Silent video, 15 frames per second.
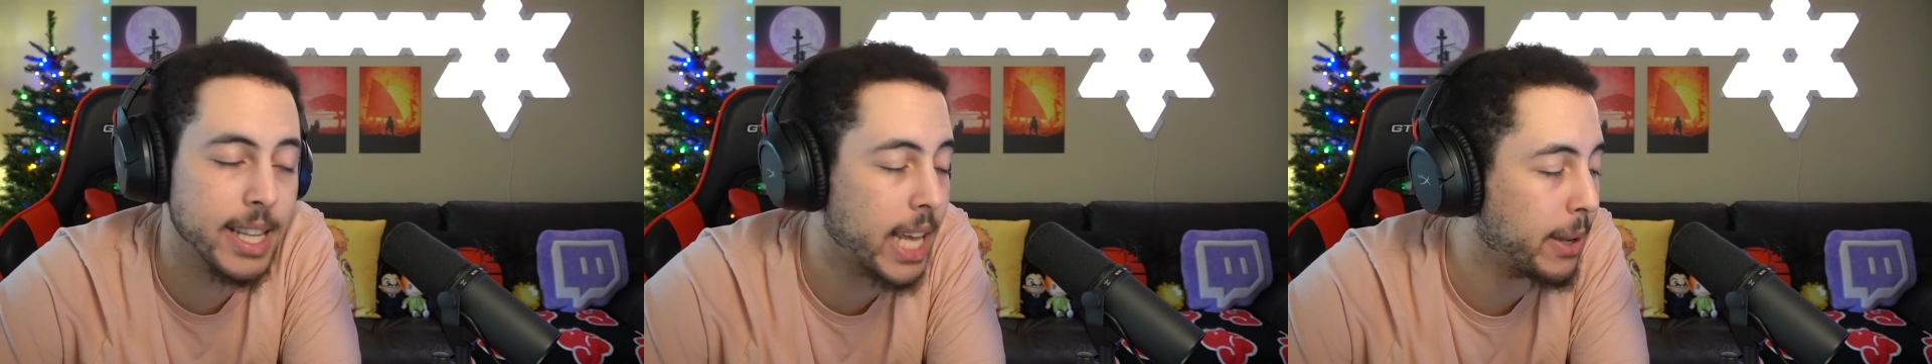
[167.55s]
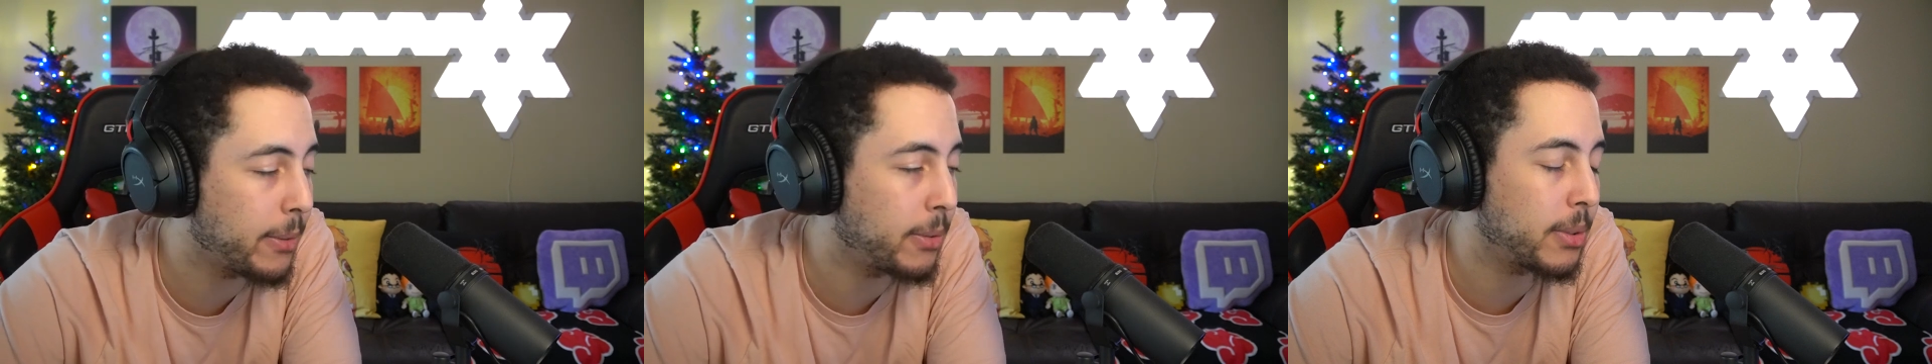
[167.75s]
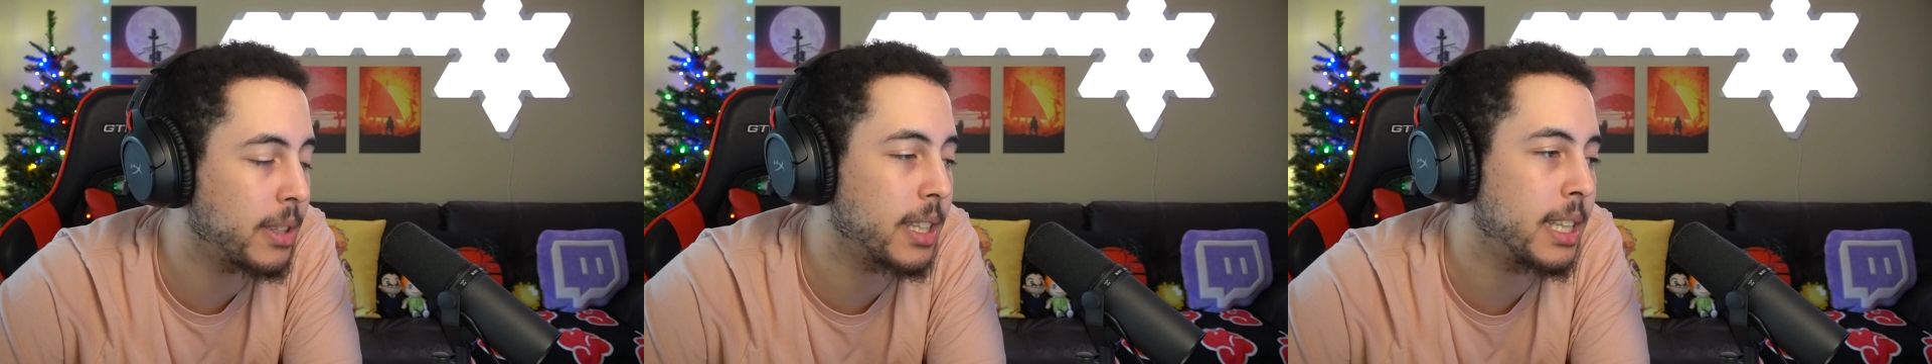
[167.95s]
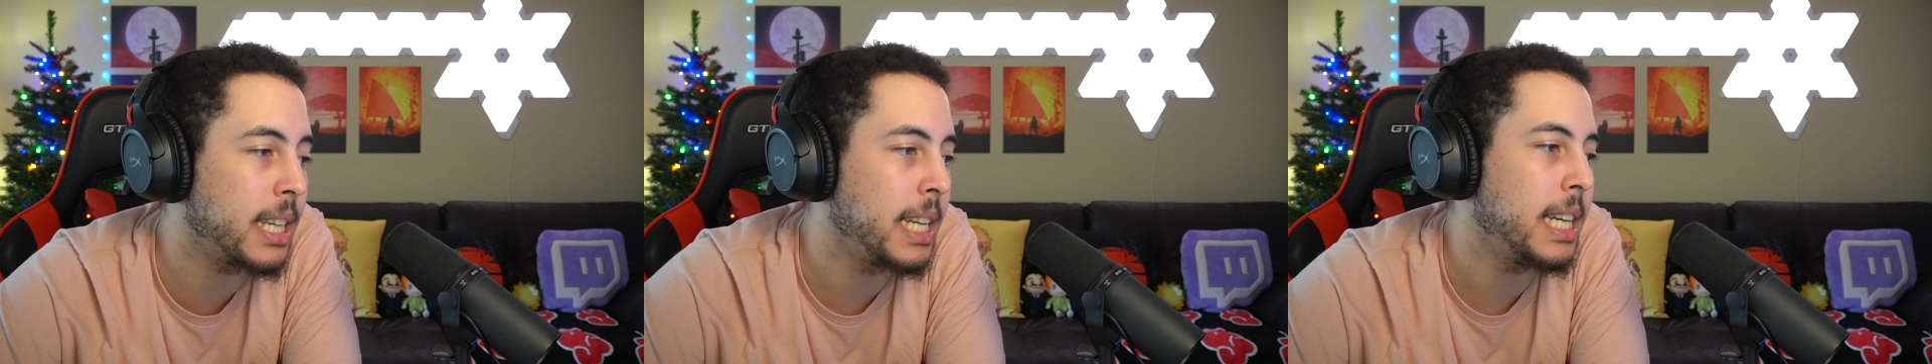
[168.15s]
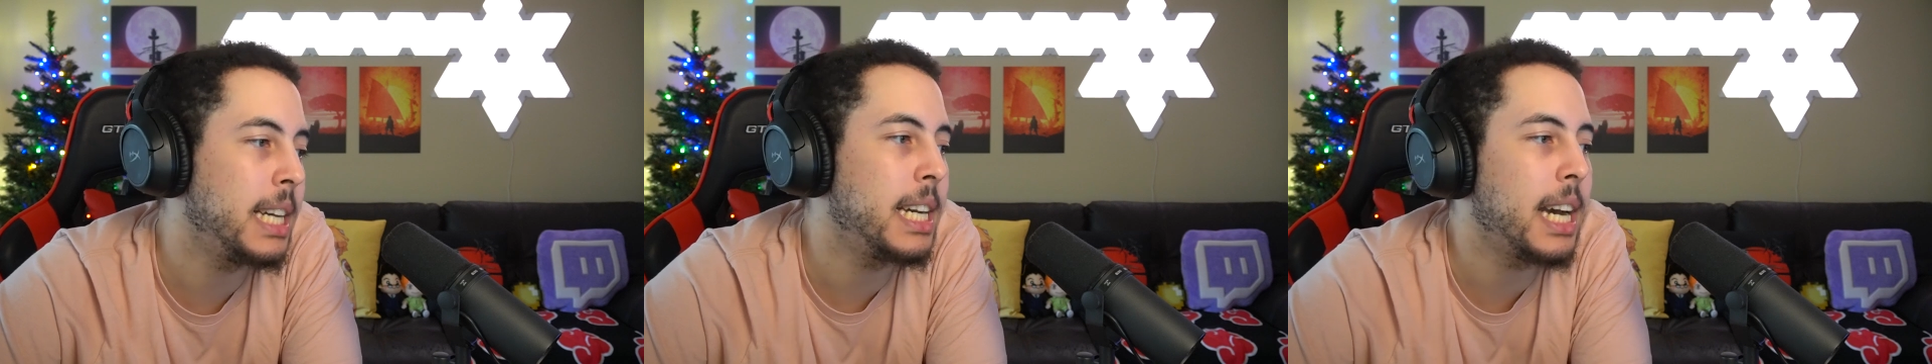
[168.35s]
thankfully
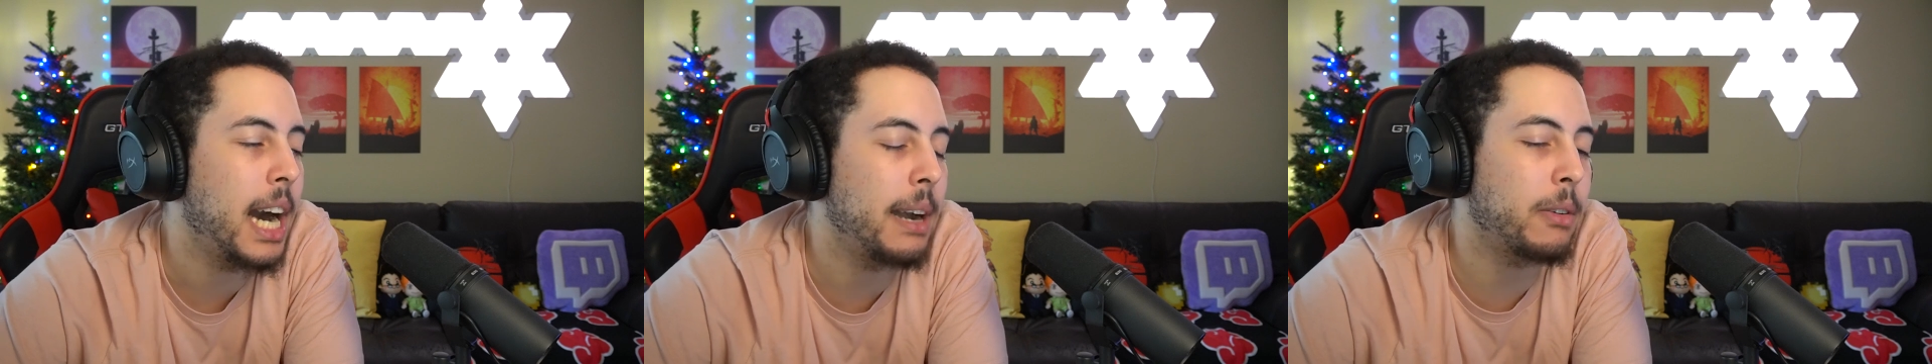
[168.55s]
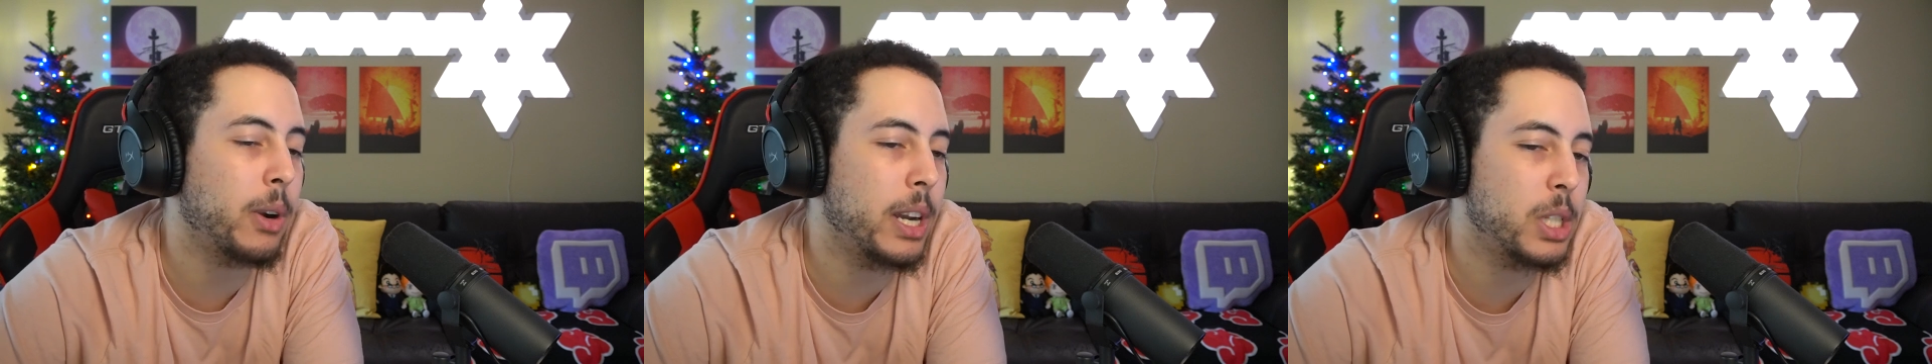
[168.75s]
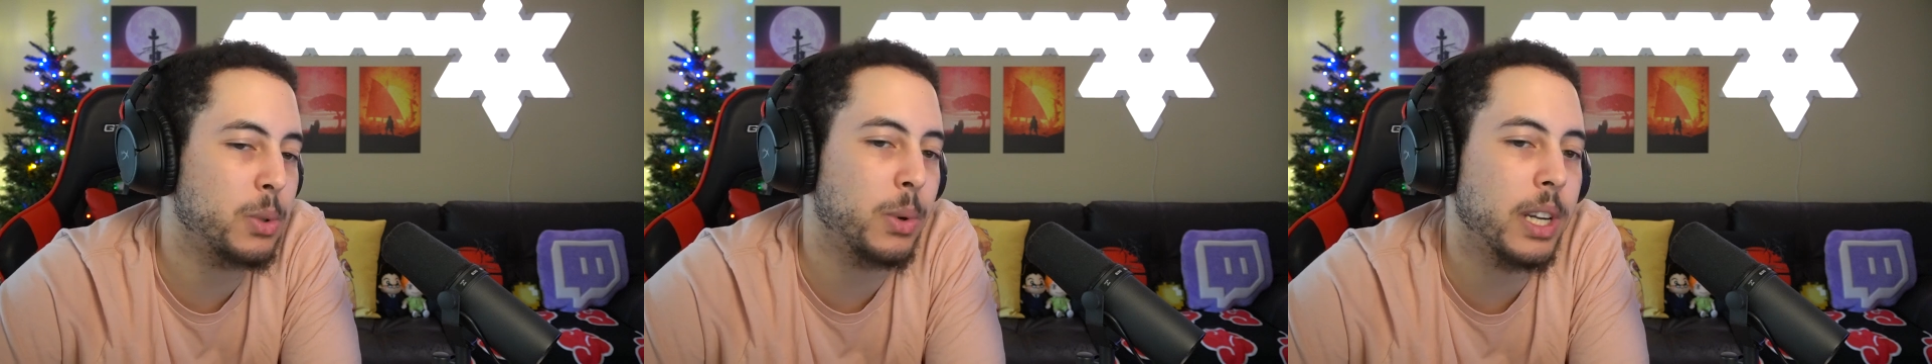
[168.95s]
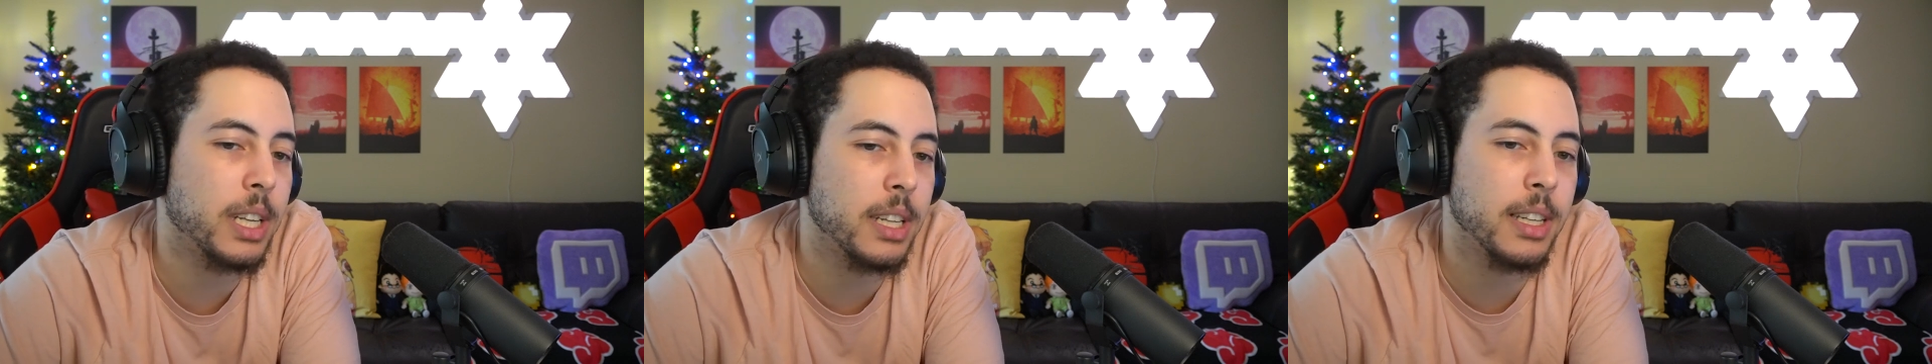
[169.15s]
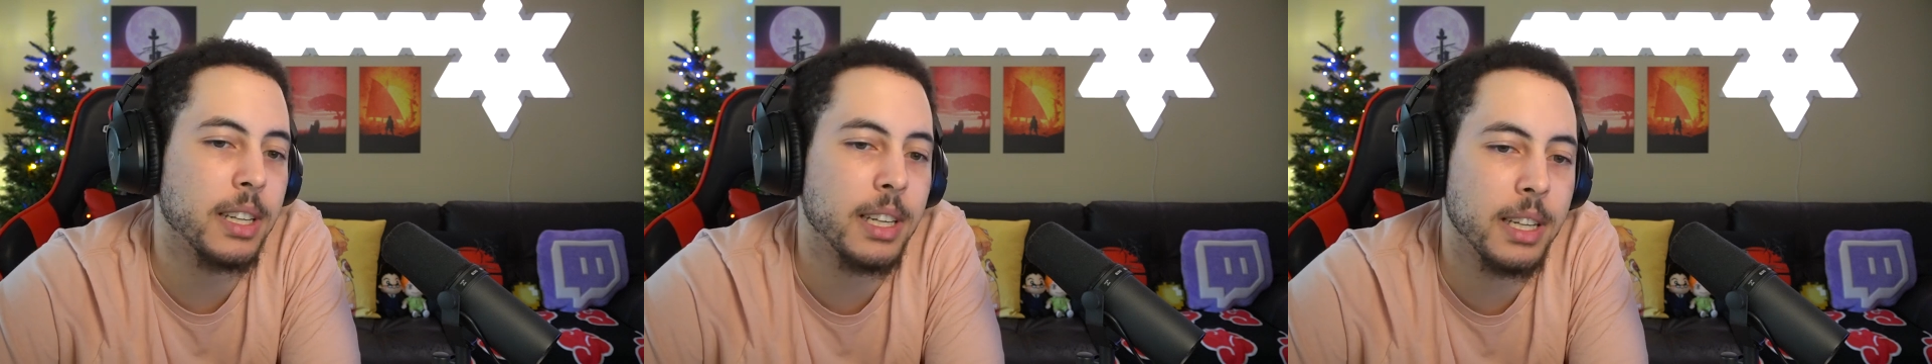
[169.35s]
I
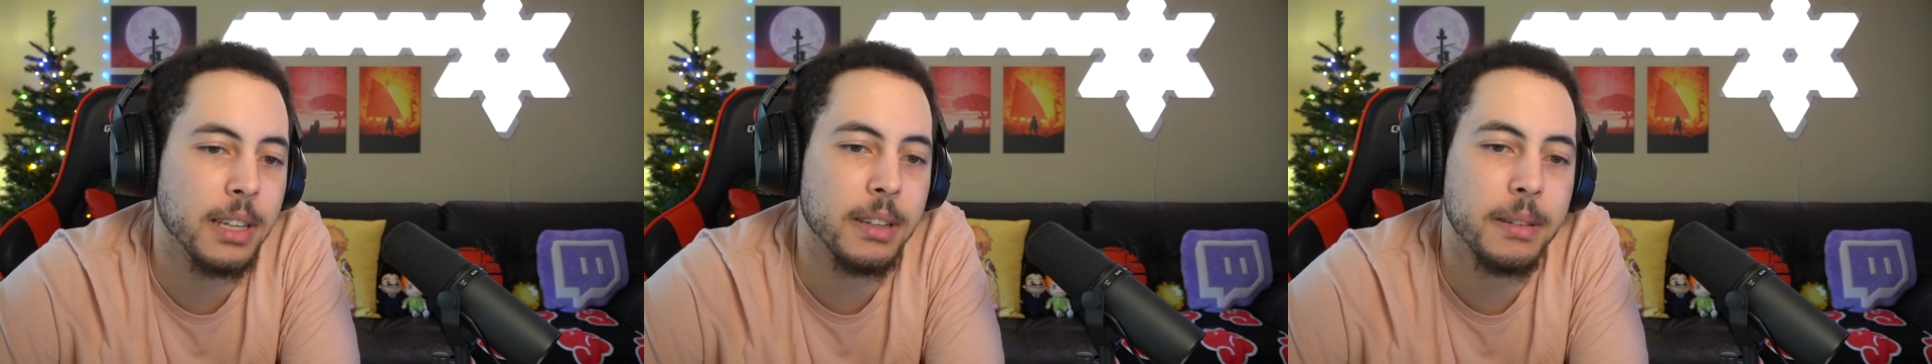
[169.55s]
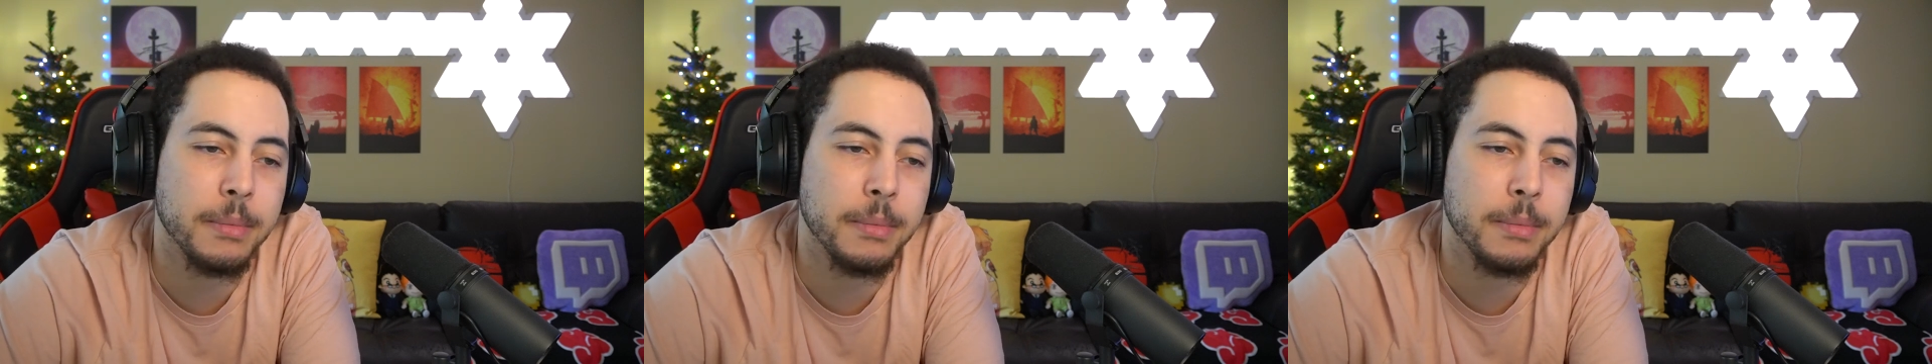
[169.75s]
graduated